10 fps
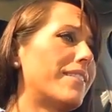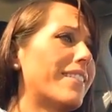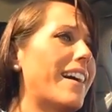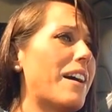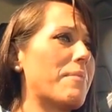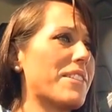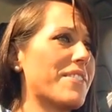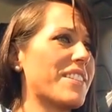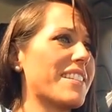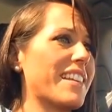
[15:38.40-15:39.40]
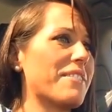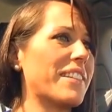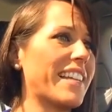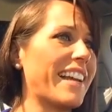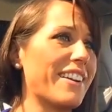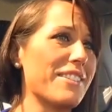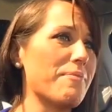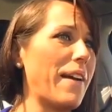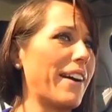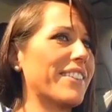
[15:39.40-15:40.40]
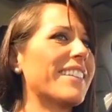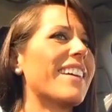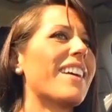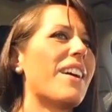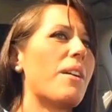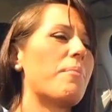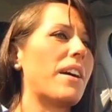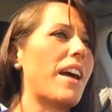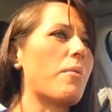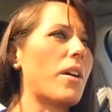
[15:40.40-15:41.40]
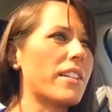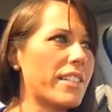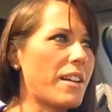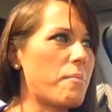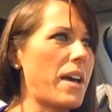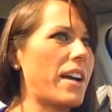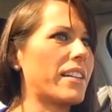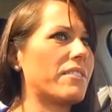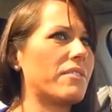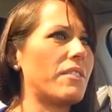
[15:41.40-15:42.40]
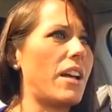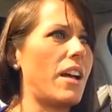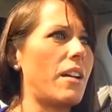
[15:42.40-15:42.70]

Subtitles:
how much of this anybody cares about, but I wanted to come back and